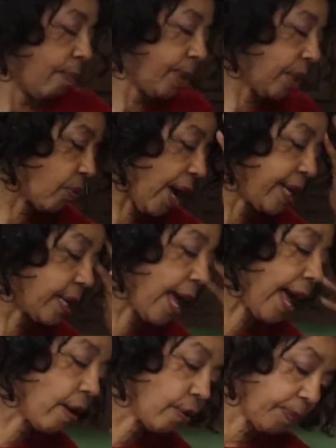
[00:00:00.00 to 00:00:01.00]
But right
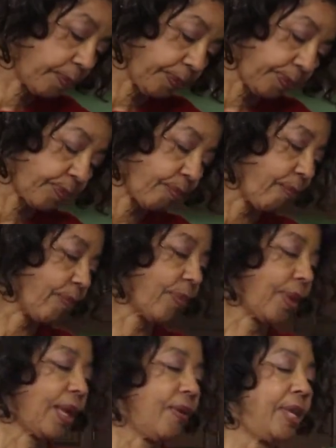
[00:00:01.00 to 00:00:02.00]
now,
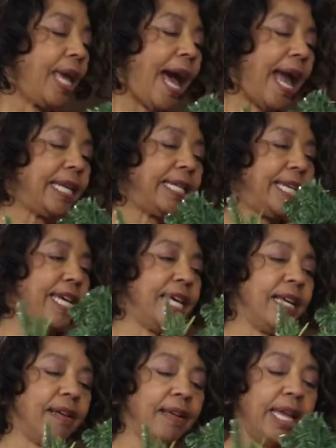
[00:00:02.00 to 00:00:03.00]
the
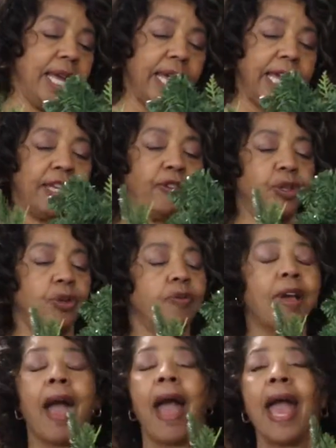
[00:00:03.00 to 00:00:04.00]
idea is to
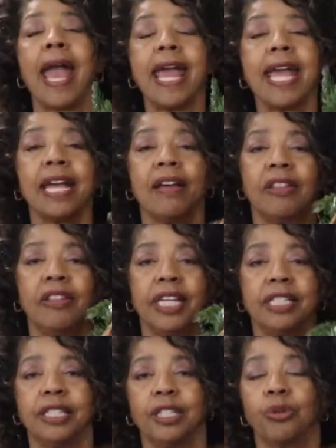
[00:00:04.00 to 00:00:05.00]
hang
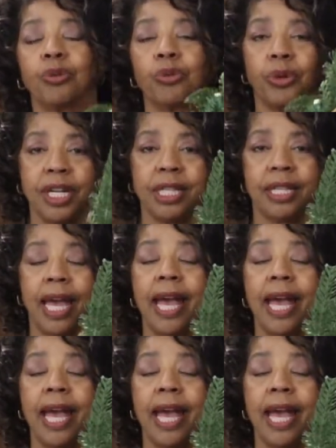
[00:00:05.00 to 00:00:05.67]
this wreath.